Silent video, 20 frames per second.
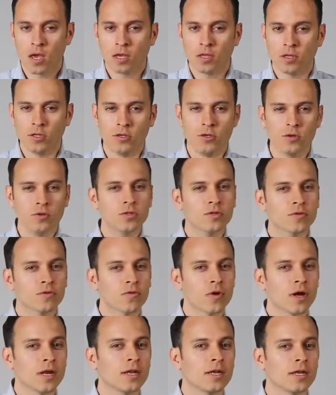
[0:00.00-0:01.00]
The
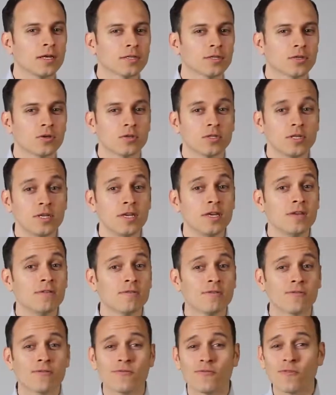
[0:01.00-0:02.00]
user-friendliness goes
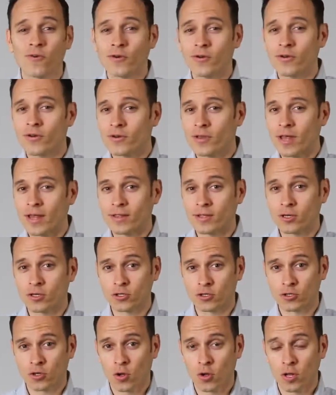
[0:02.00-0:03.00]
even further than
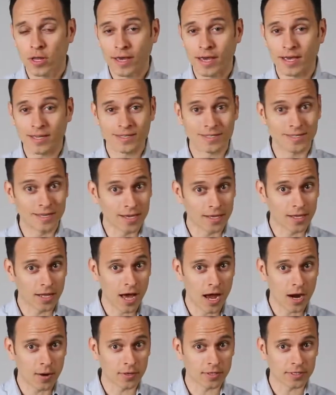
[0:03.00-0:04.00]
controlling a single
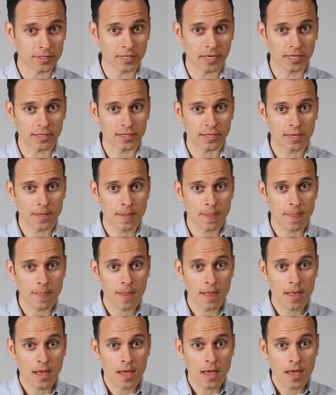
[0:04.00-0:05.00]
ARAS set,
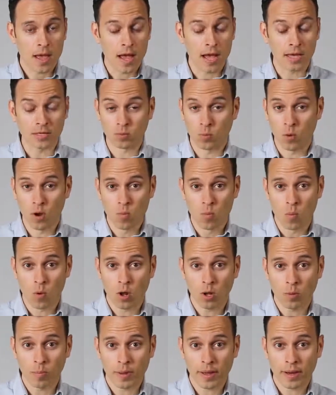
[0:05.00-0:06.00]
as one
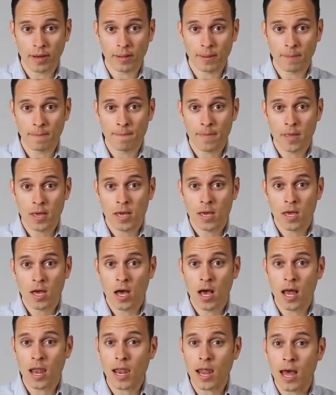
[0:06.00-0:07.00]
wall panel
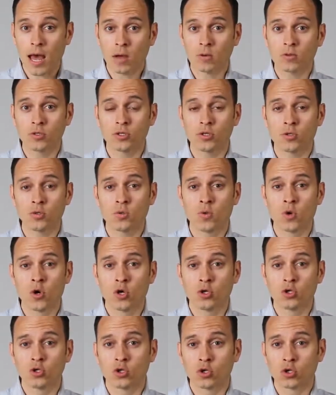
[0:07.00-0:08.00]
allows you
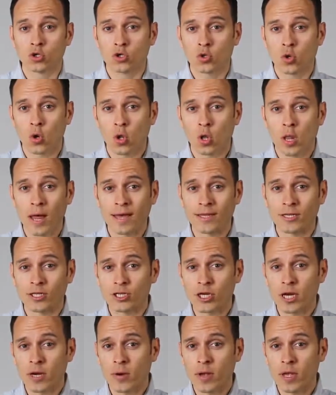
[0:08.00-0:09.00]
to control and
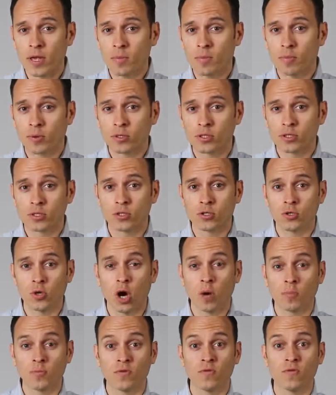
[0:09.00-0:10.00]
share inputs to
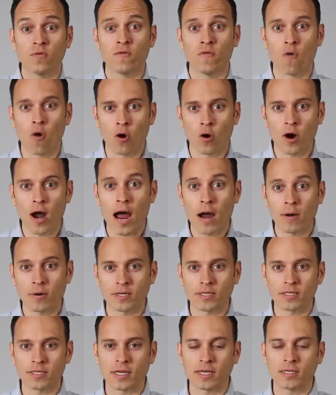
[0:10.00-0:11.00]
up to 4
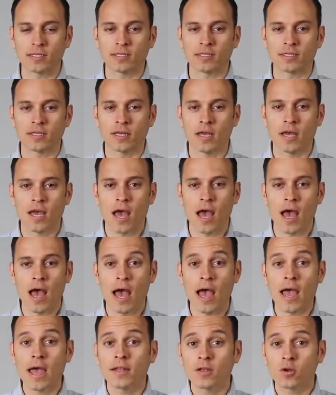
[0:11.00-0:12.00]
ARAS sets
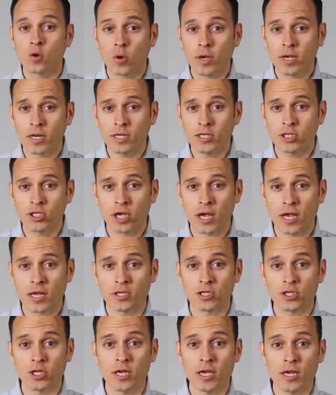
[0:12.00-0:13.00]
and quickly
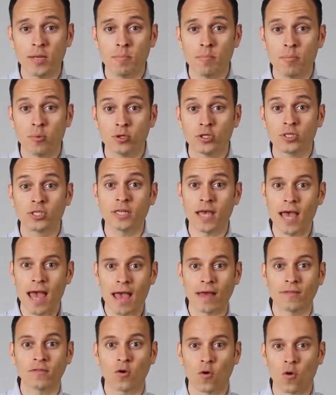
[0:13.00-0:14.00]
change inputs
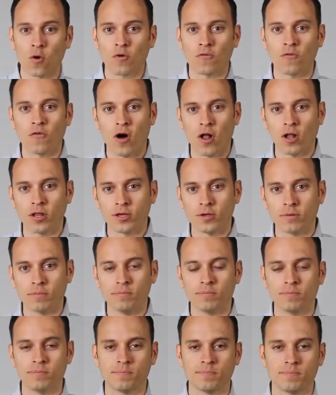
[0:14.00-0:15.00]
and/or volume.